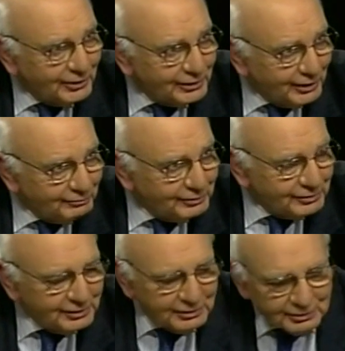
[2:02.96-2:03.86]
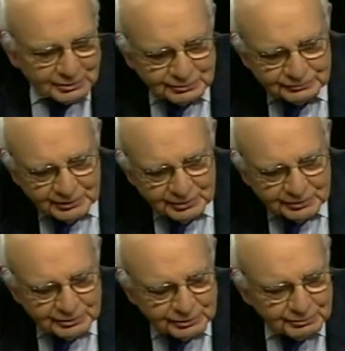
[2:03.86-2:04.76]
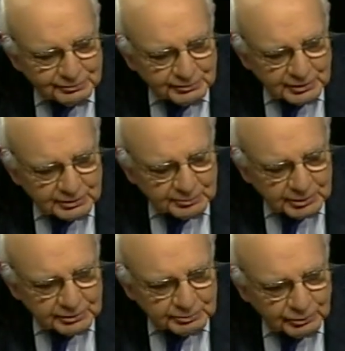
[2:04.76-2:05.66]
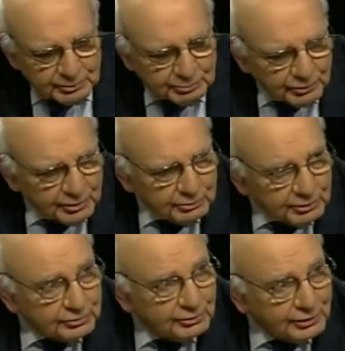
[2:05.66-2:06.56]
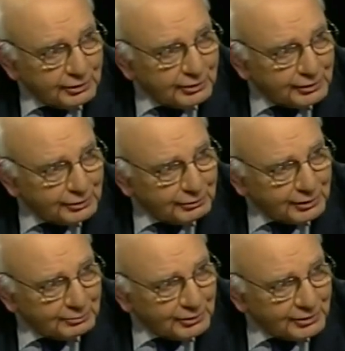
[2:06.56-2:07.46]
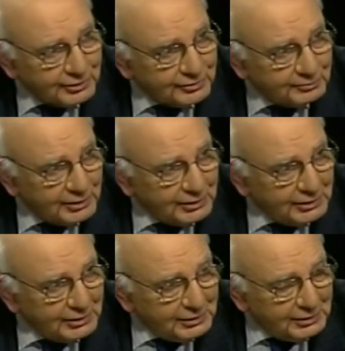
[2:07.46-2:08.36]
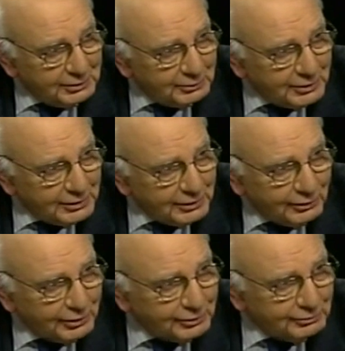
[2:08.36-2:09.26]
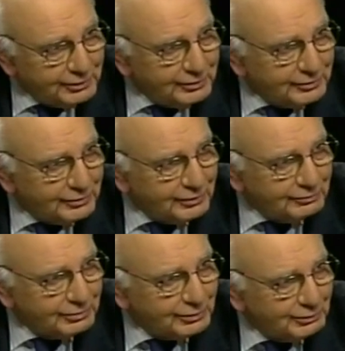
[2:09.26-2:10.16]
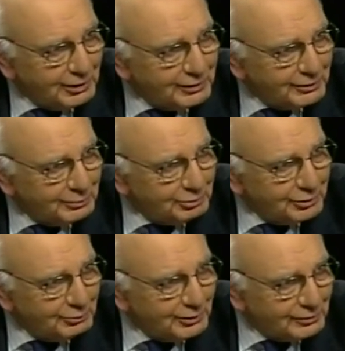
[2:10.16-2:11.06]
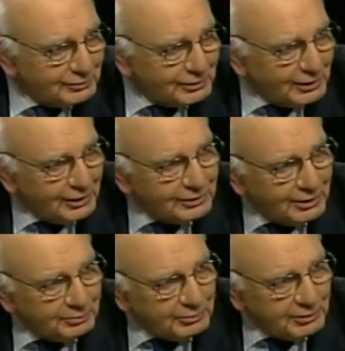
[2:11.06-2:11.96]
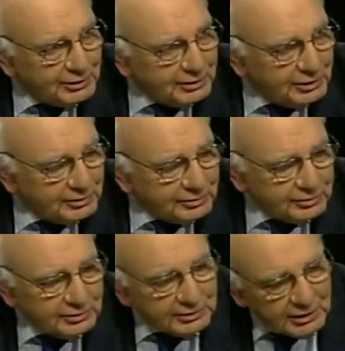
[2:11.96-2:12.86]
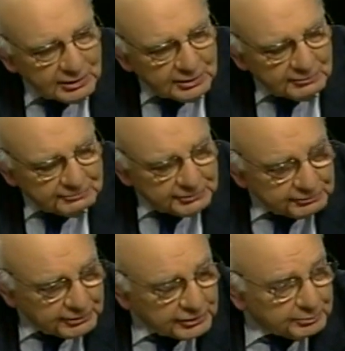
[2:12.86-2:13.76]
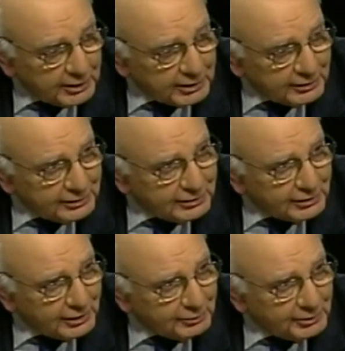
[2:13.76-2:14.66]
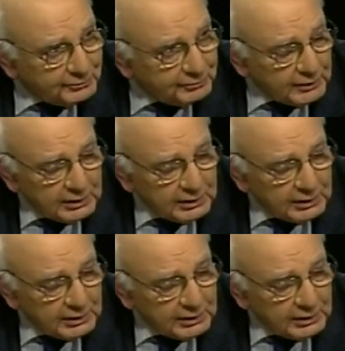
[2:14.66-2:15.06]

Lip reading: market, obviously, the figures that you reflected, but it's more important what's going on in the credit markets, where the arteries of credit are pretty well clogged up in many cases, and that reflects back on the economy.